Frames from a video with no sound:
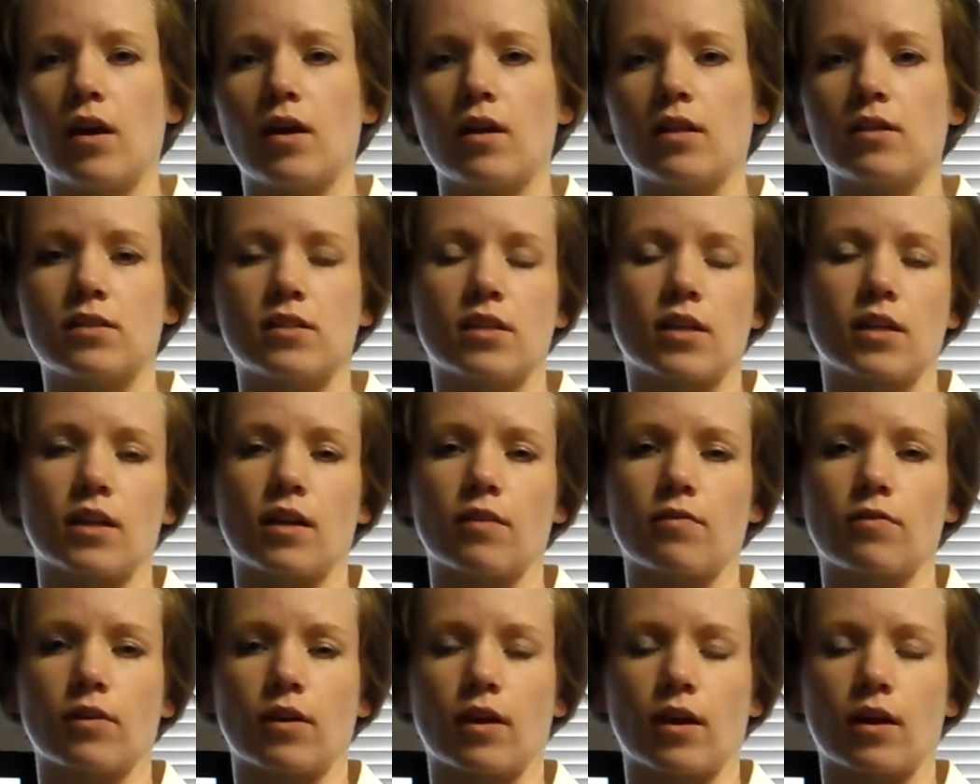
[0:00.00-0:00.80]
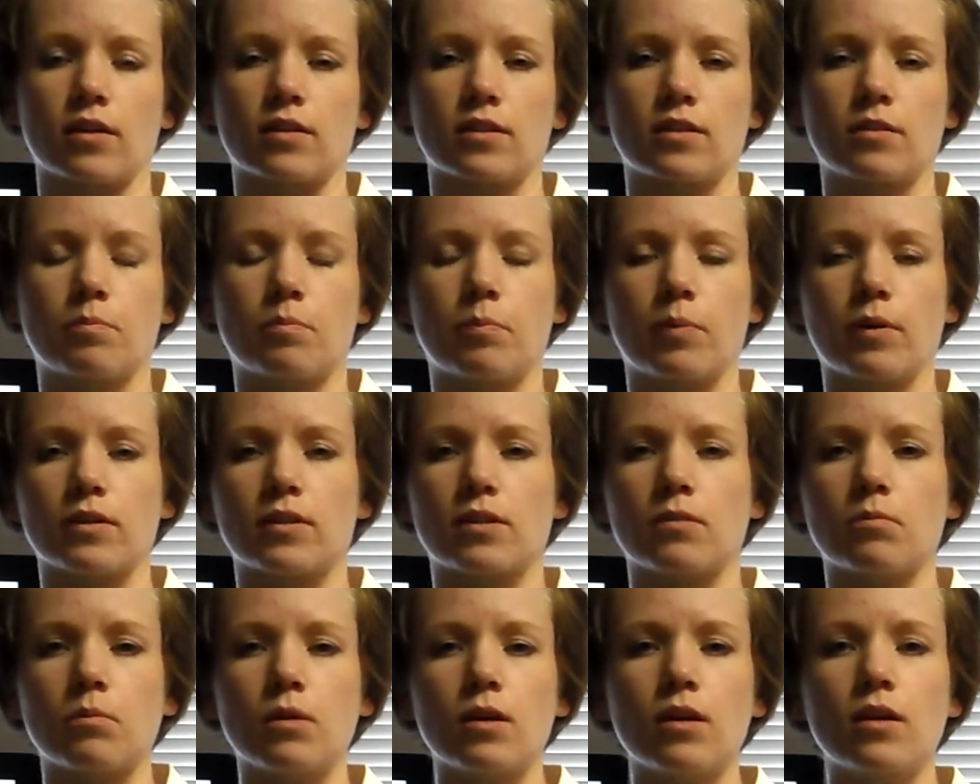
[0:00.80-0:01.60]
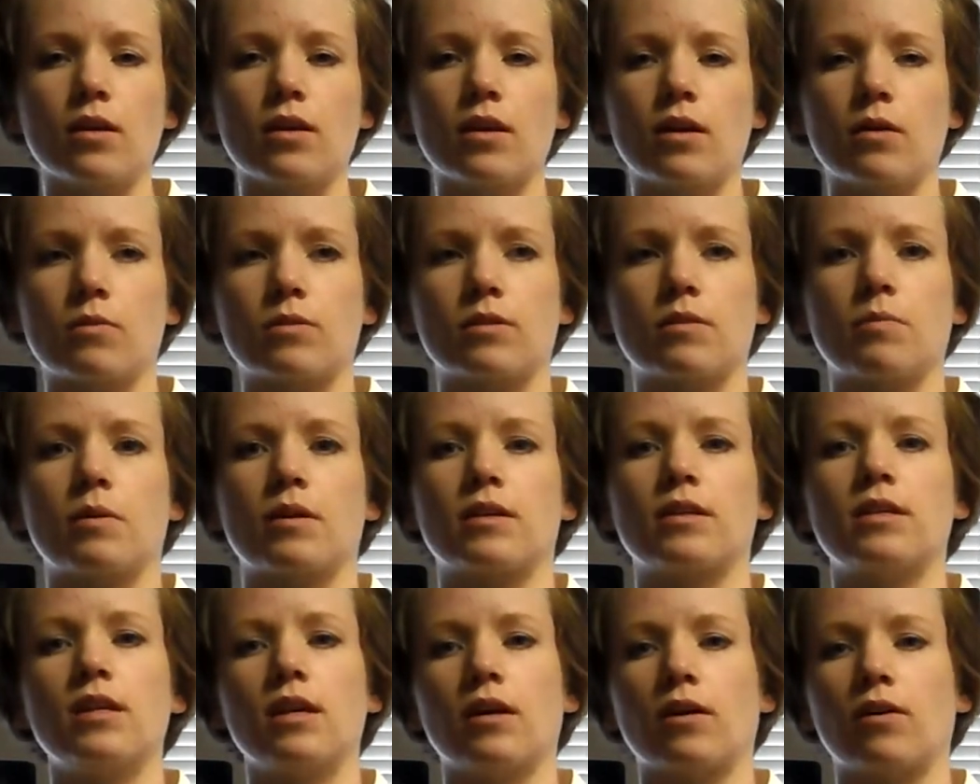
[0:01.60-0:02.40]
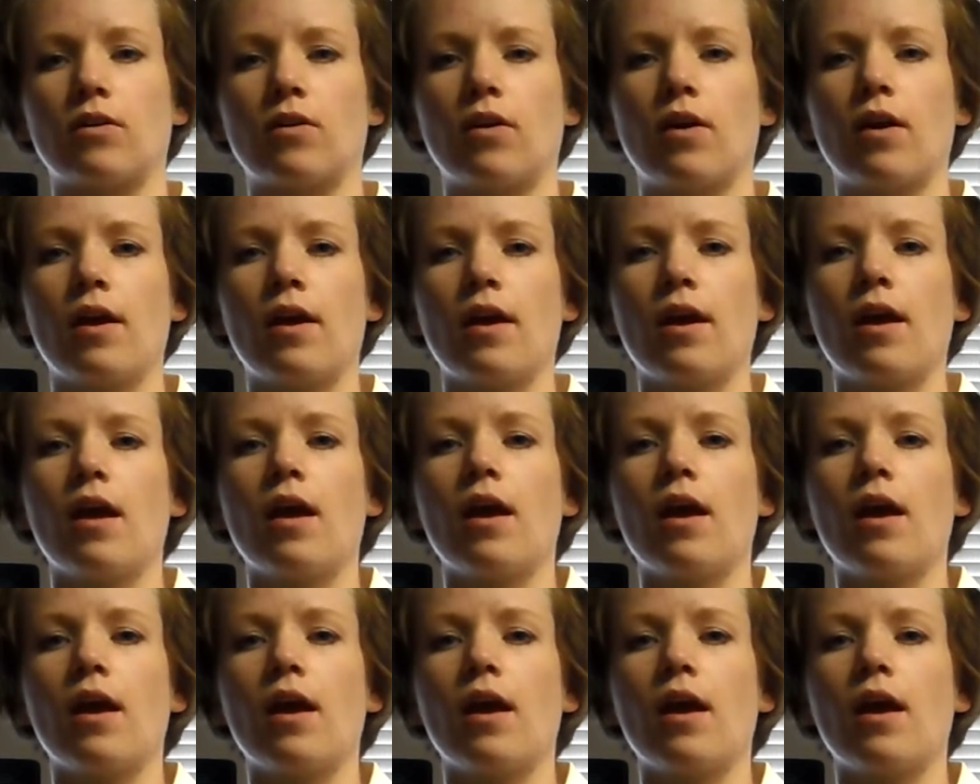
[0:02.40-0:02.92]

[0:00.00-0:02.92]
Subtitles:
insignificant, but to me, it was a big deal.